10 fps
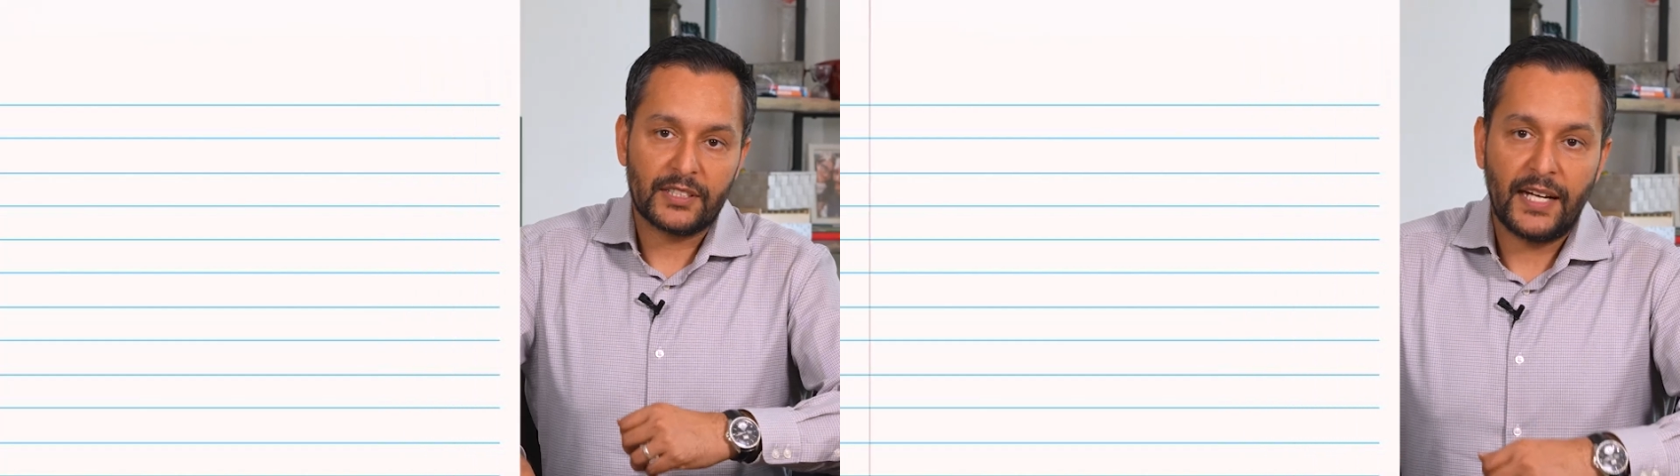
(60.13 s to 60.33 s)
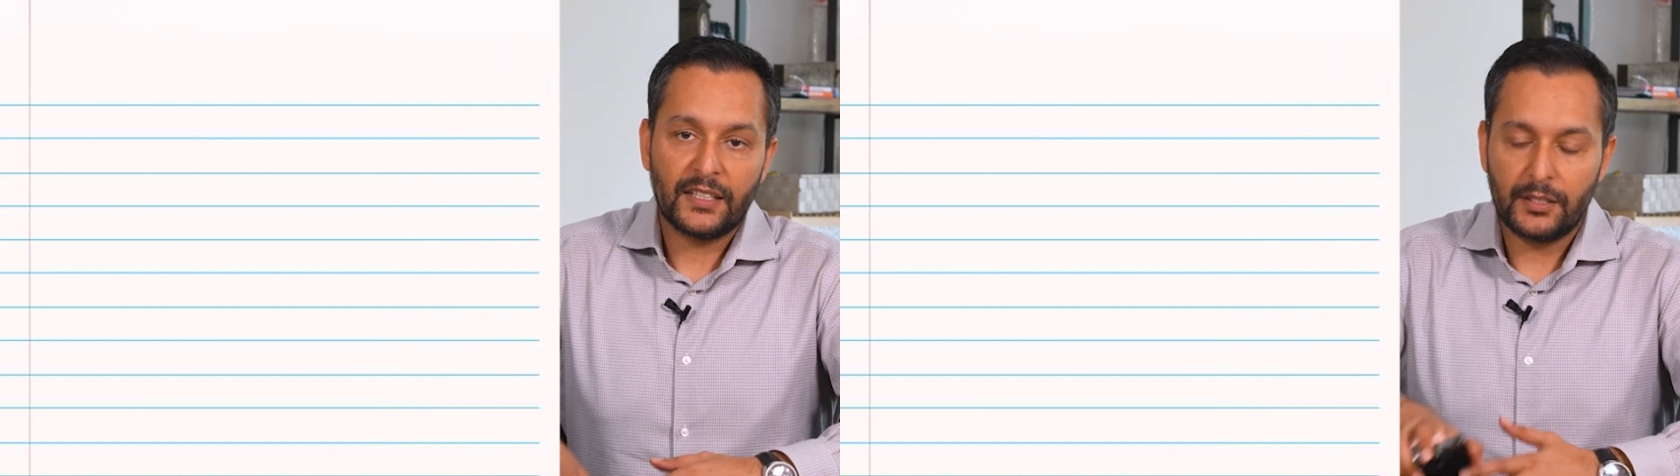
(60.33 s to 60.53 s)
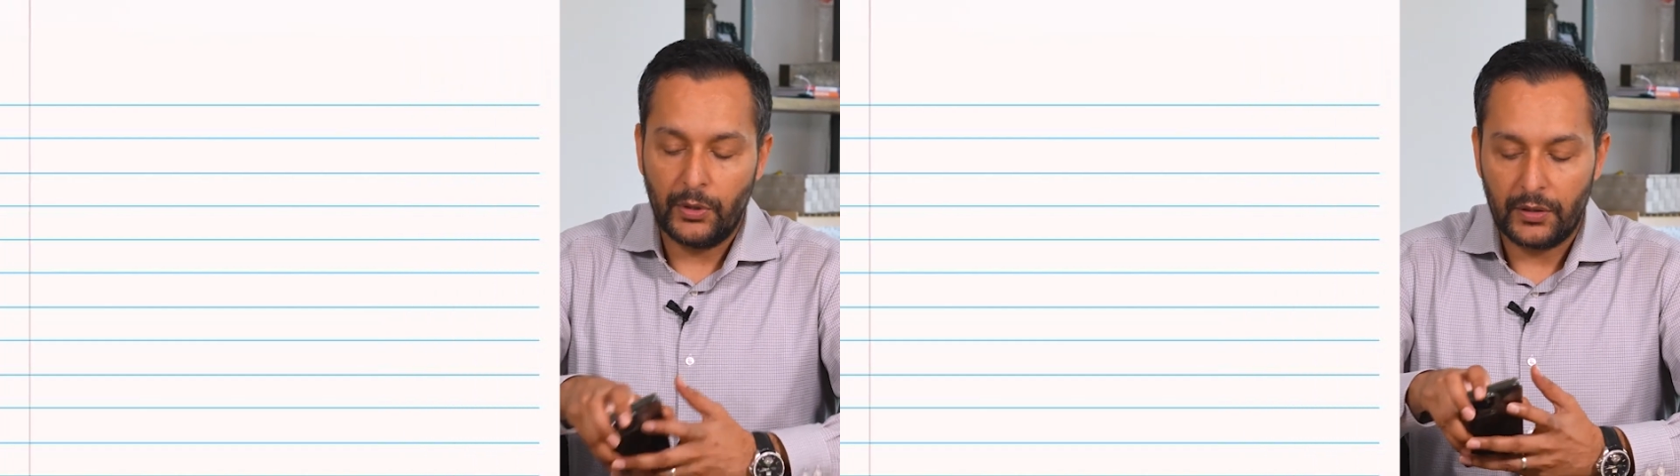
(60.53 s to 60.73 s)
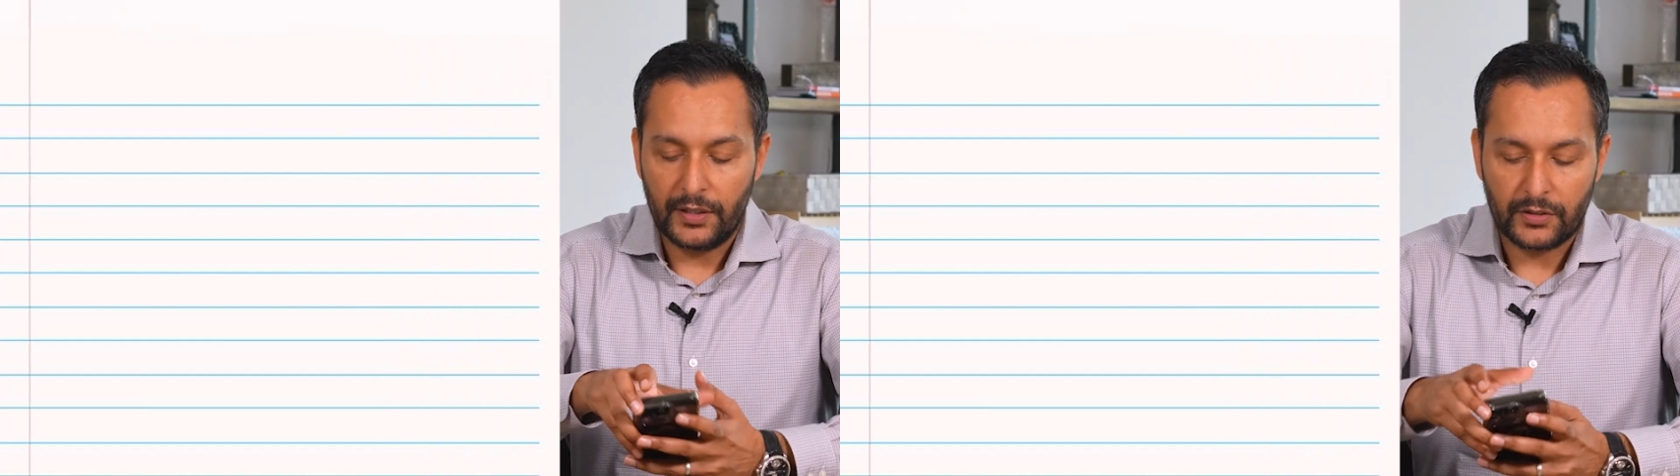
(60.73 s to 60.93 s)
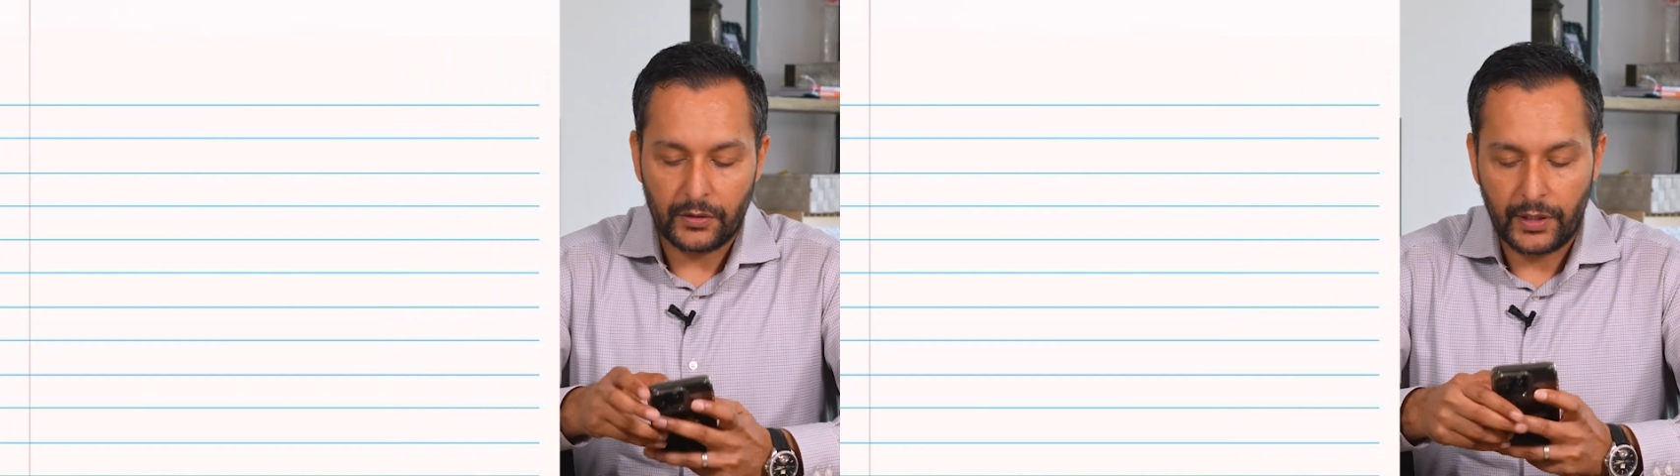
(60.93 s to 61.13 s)
stats about
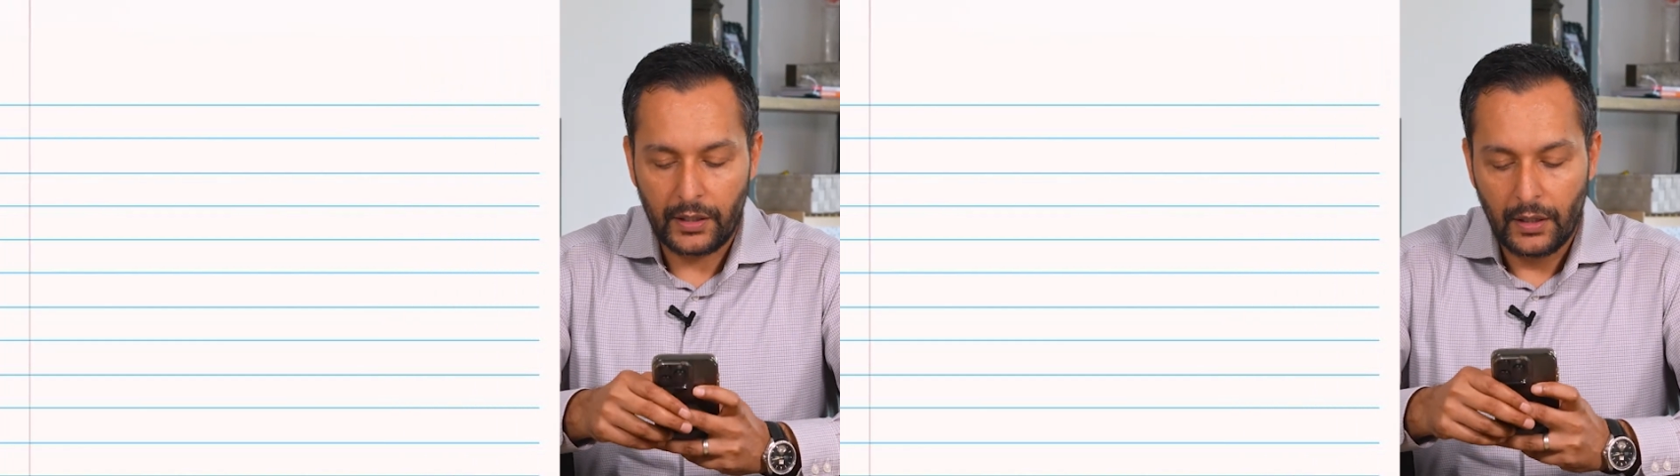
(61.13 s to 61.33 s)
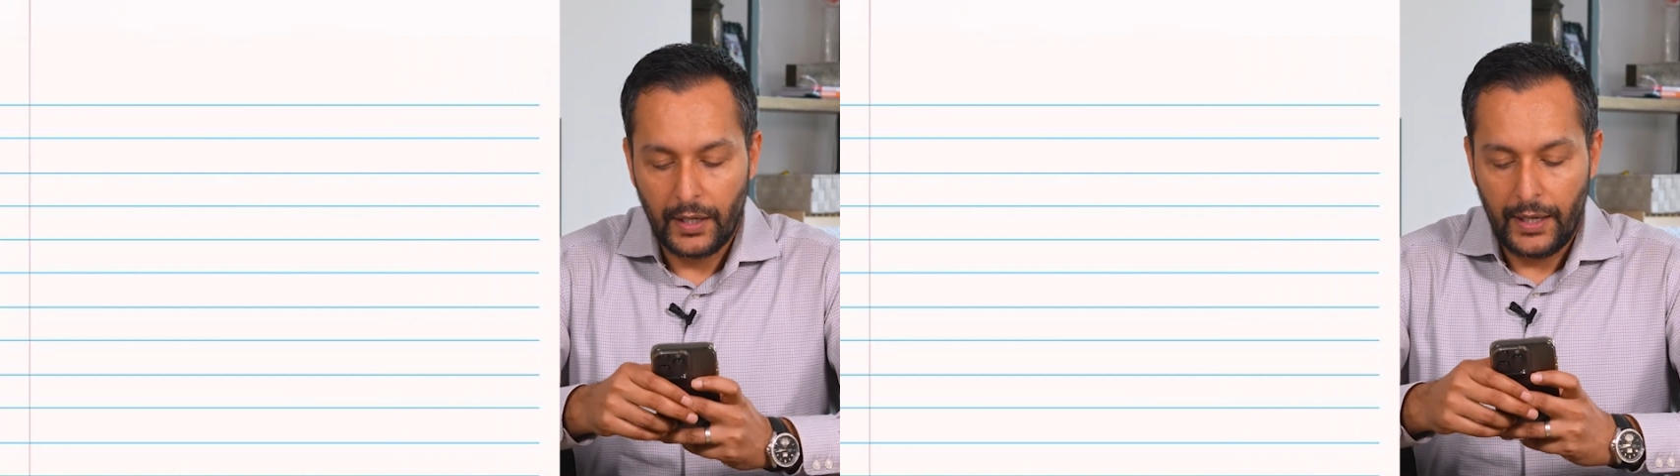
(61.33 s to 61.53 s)
this, okay?